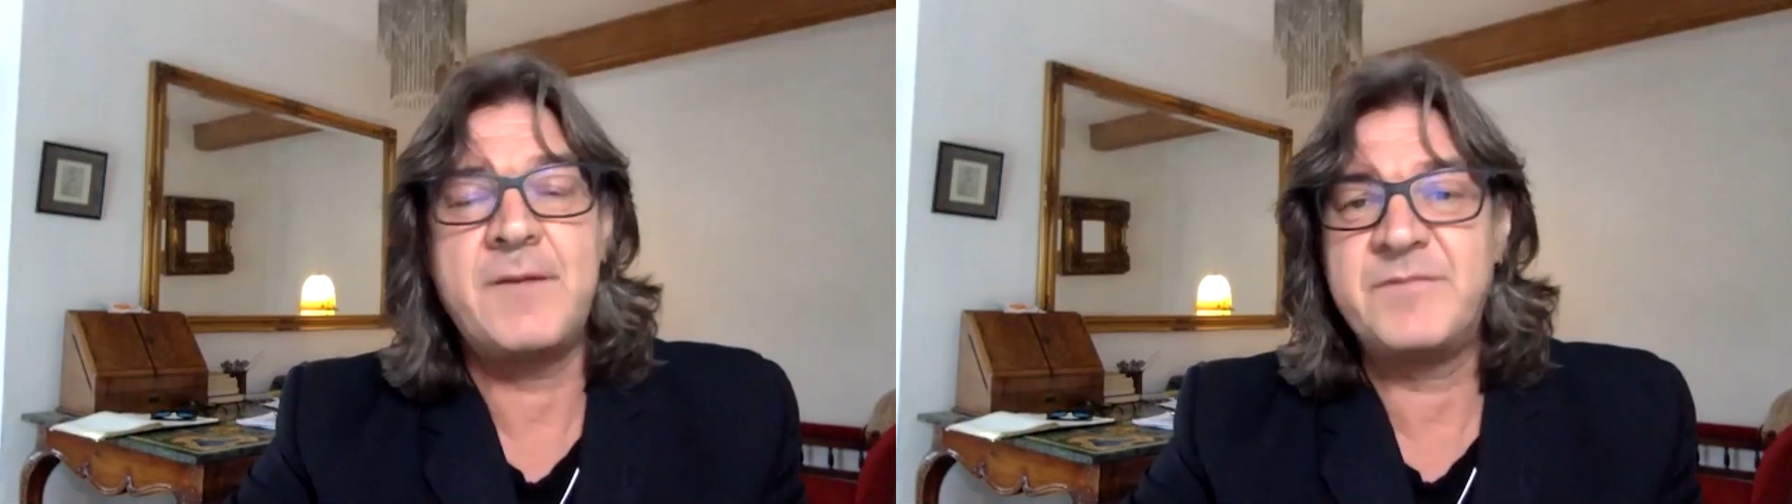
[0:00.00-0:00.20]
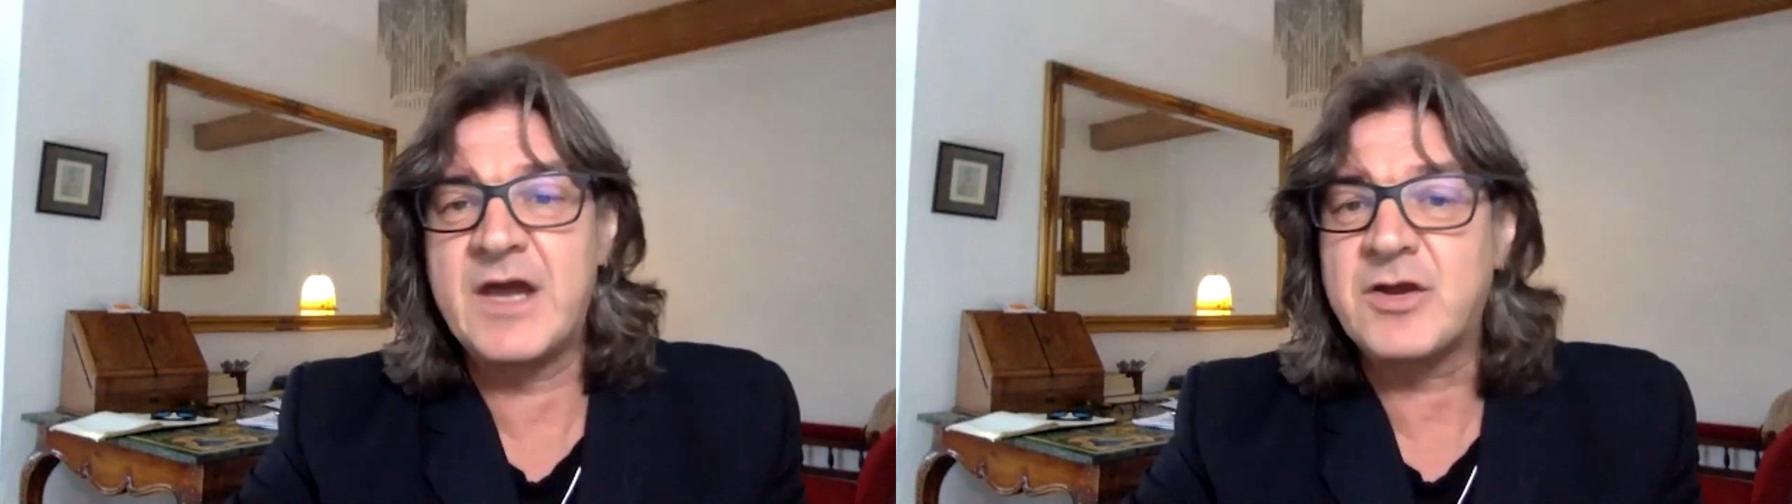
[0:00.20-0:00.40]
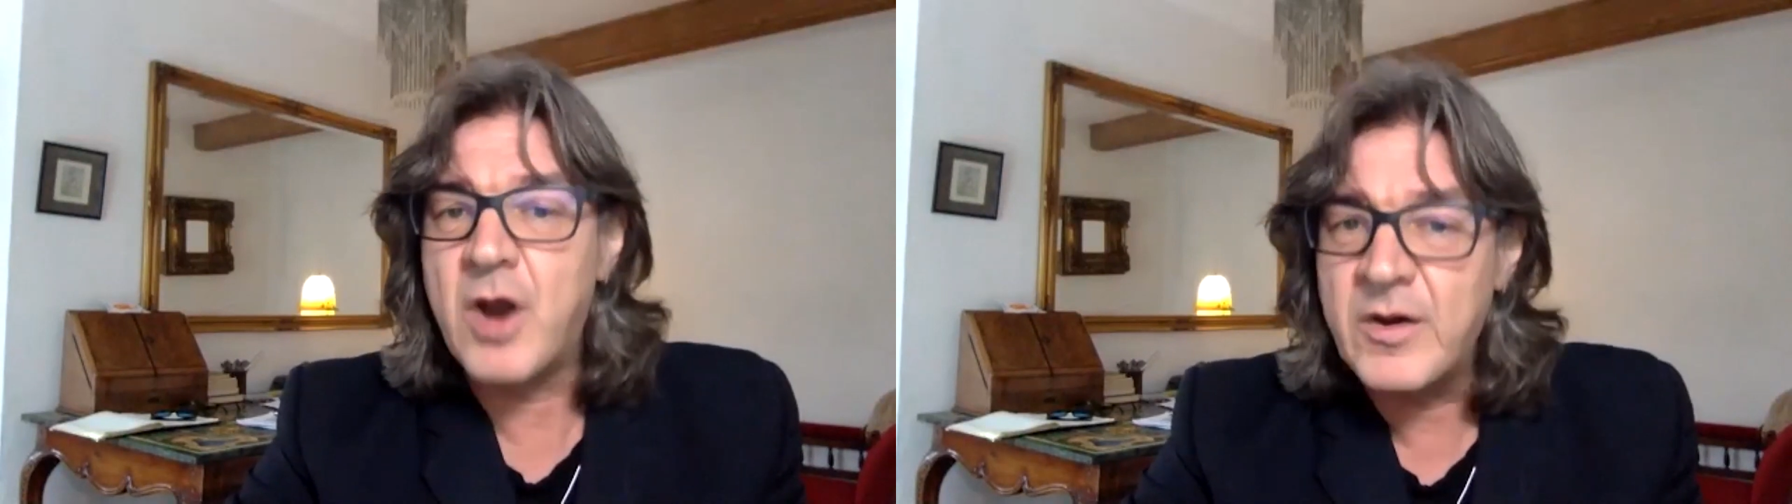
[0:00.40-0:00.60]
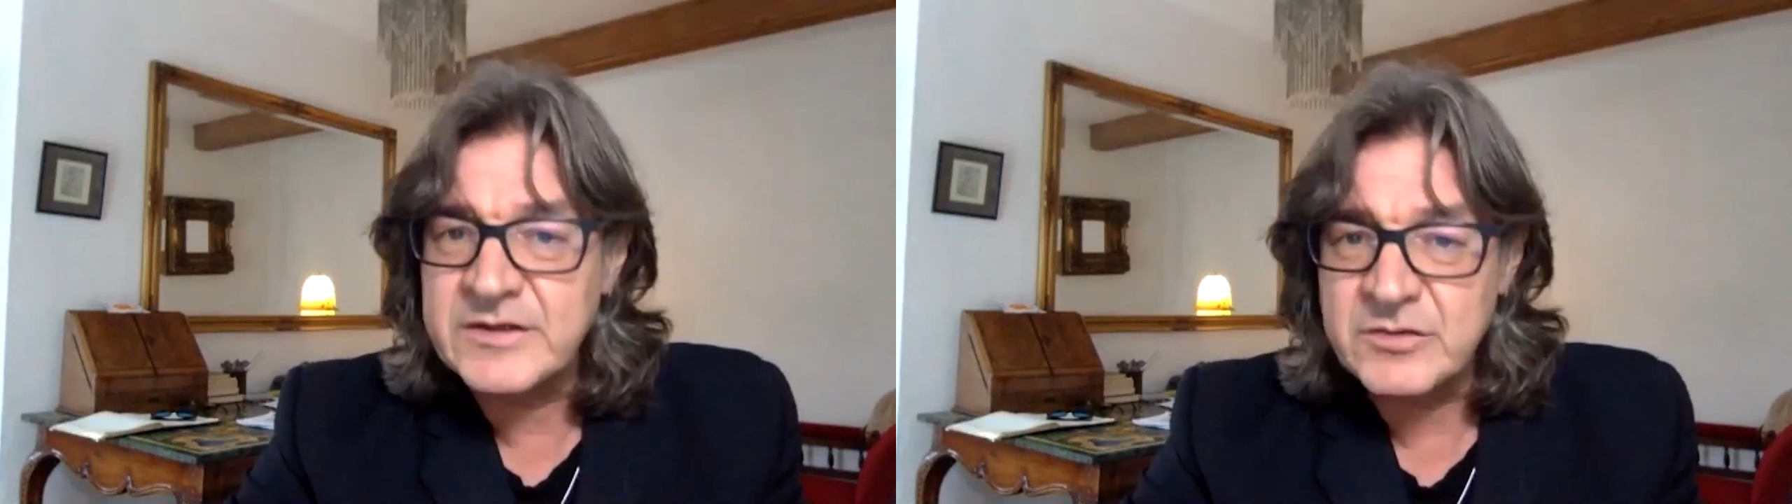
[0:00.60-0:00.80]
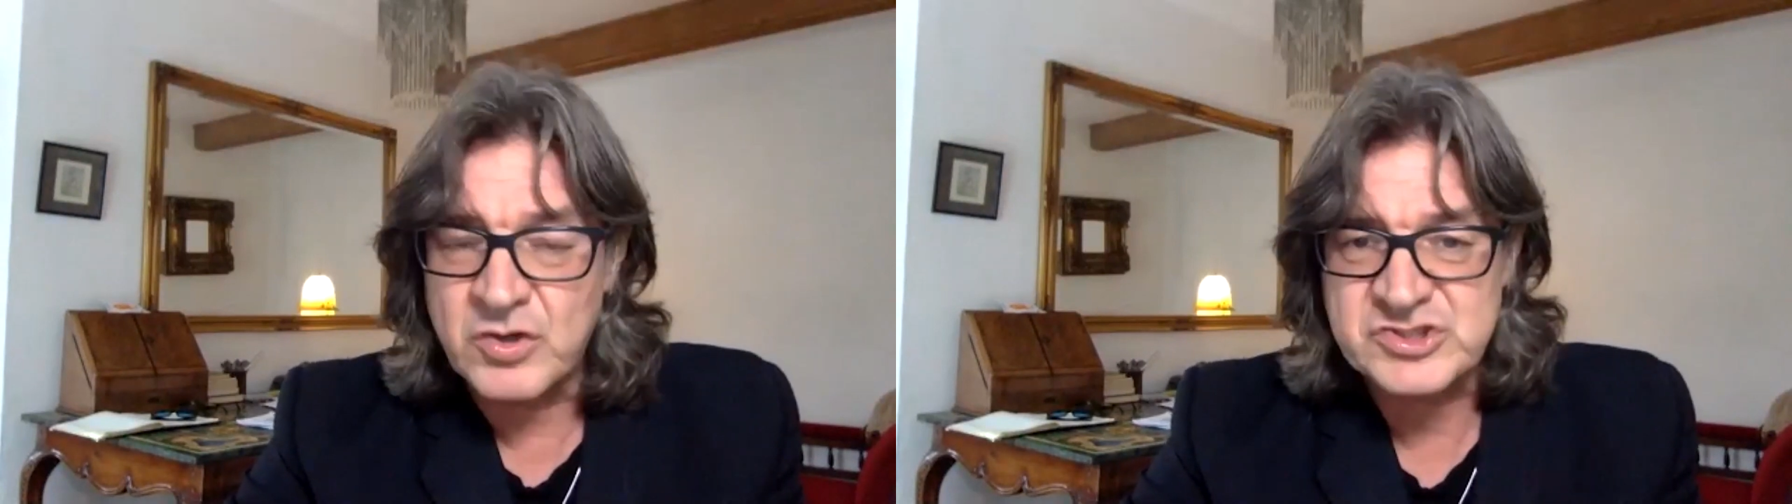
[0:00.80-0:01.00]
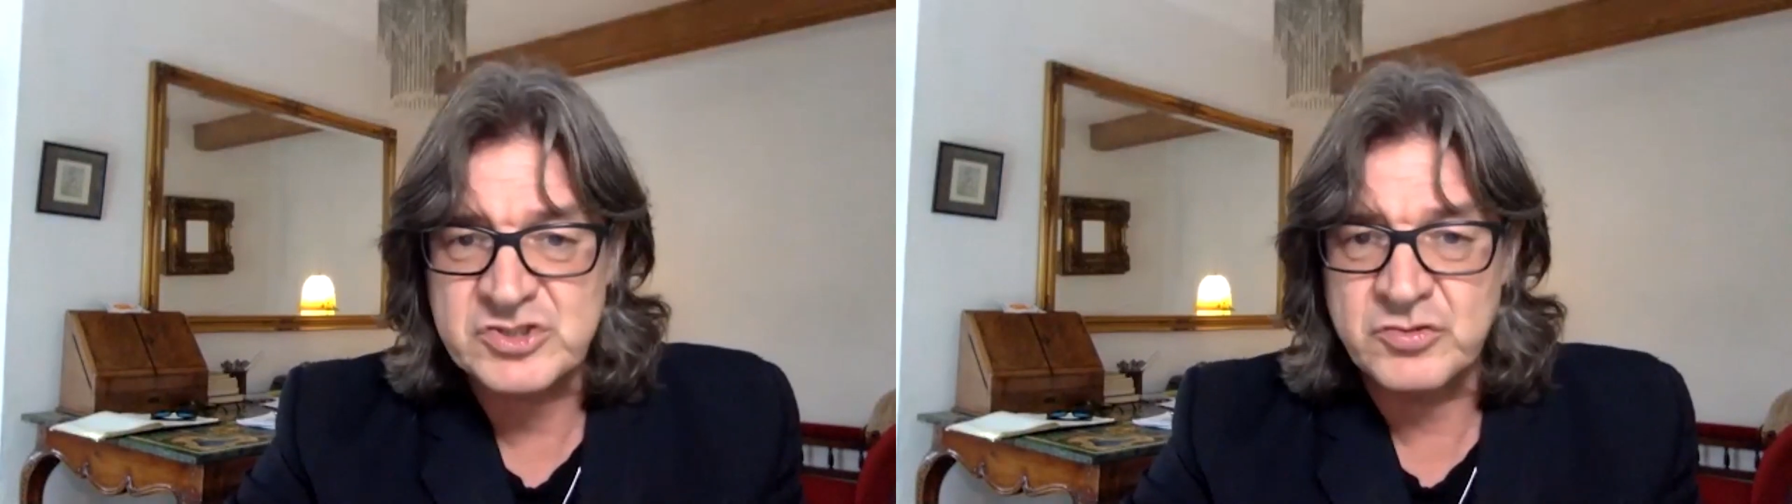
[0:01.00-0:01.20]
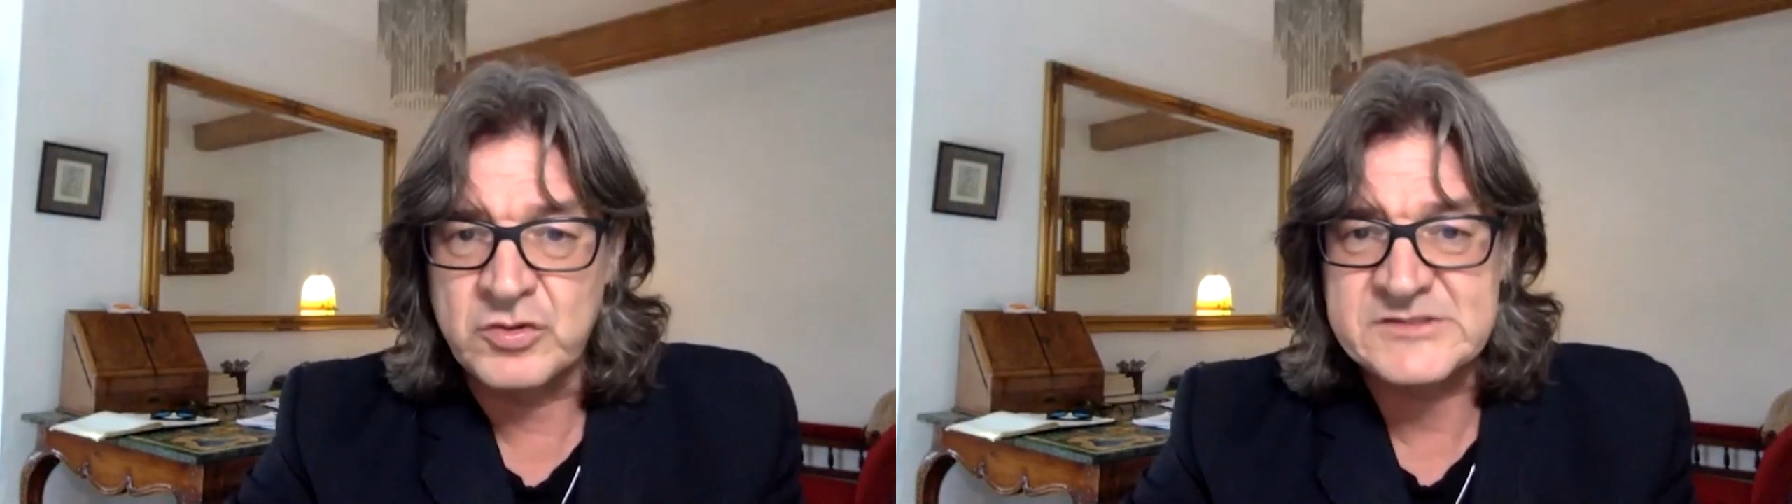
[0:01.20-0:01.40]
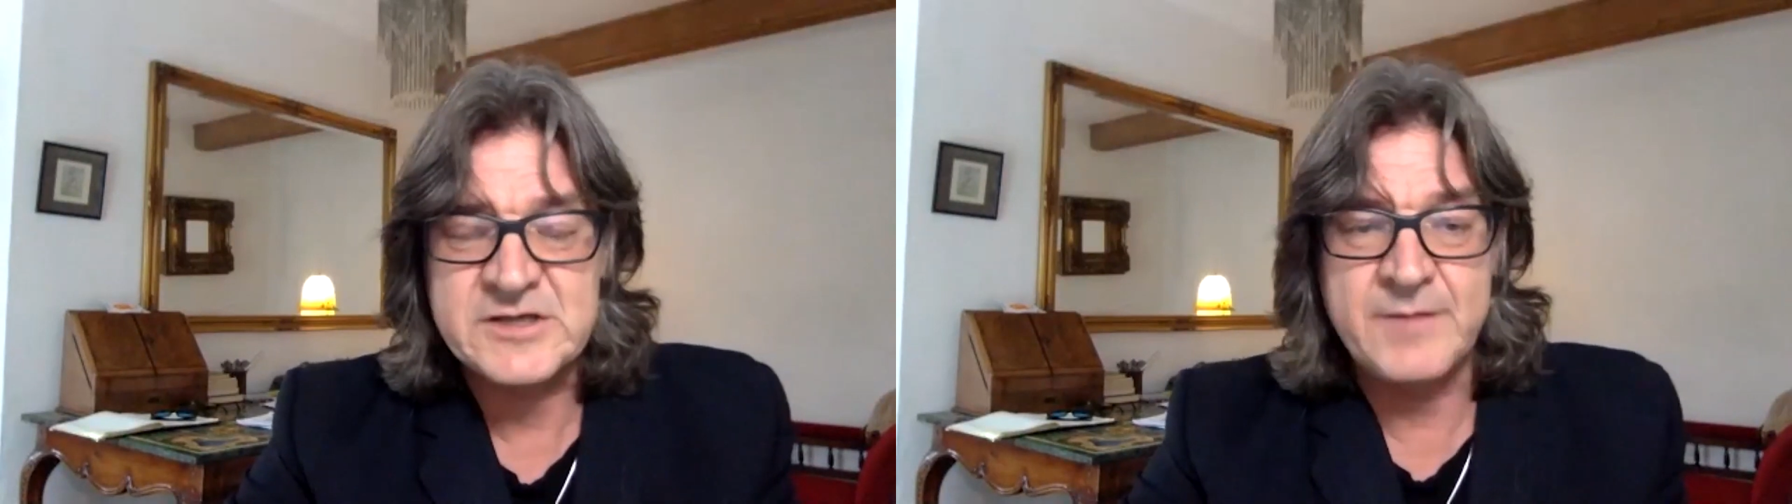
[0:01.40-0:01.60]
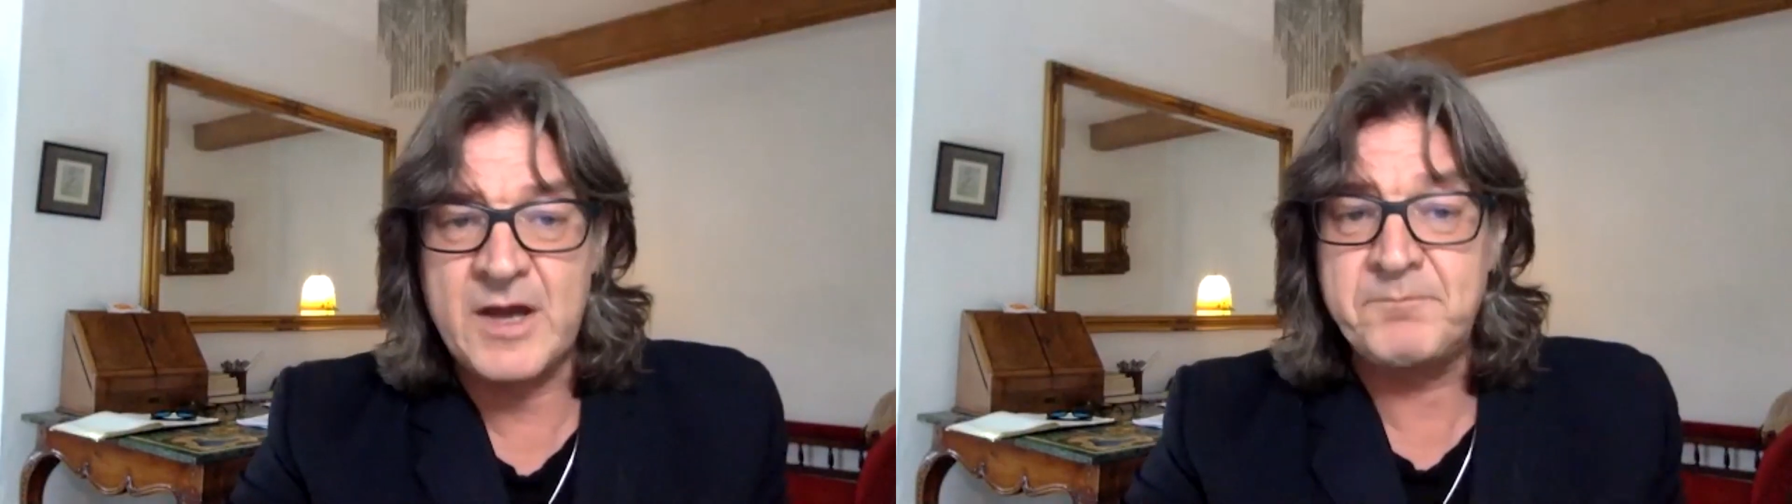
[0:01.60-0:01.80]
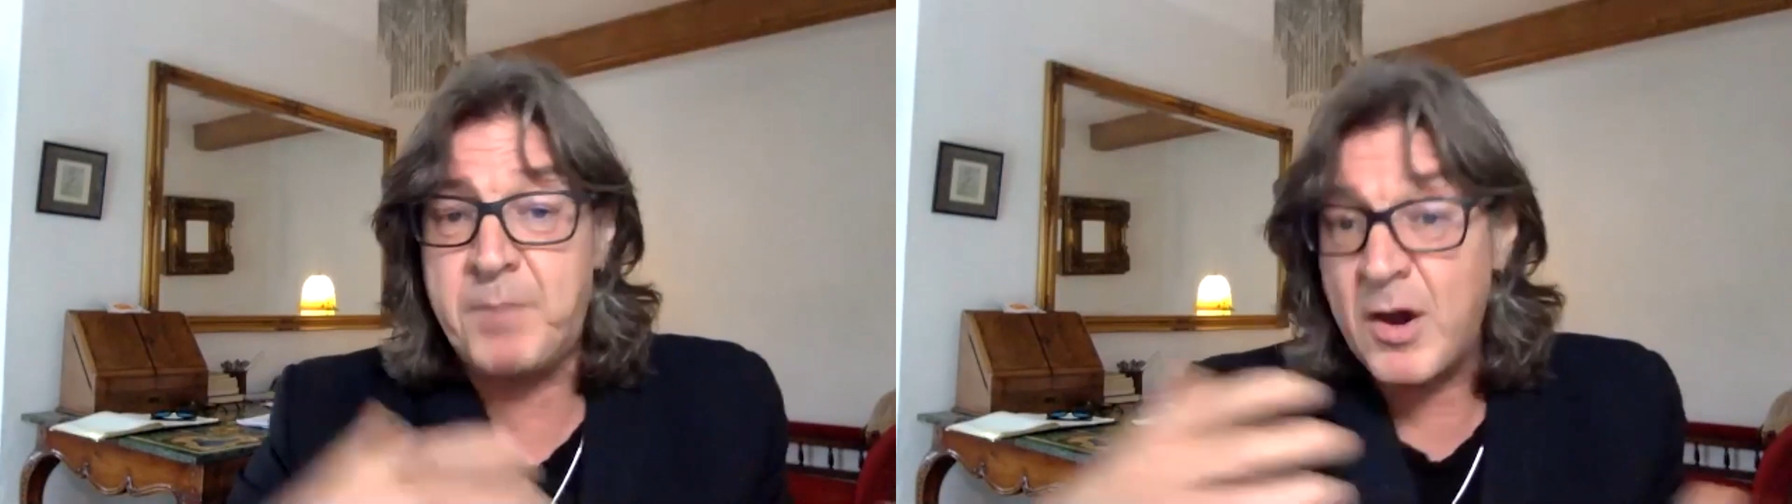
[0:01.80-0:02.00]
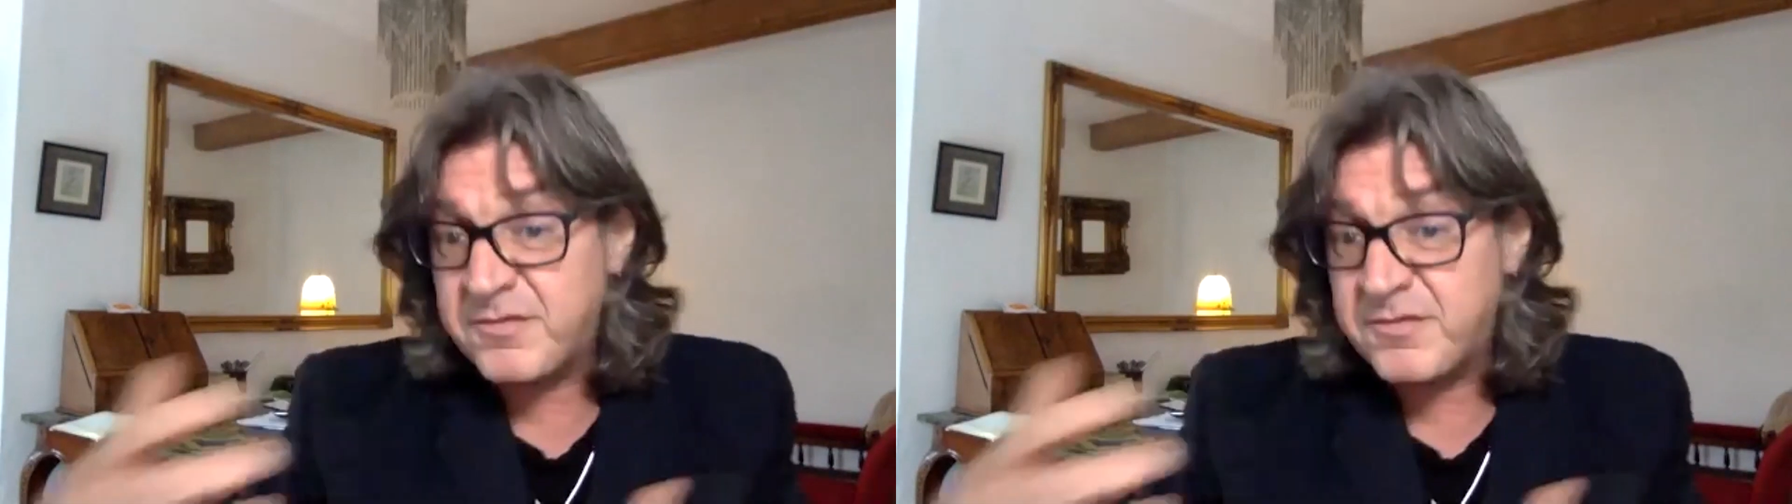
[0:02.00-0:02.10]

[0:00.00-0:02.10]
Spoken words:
They're growing the roster all the time. And both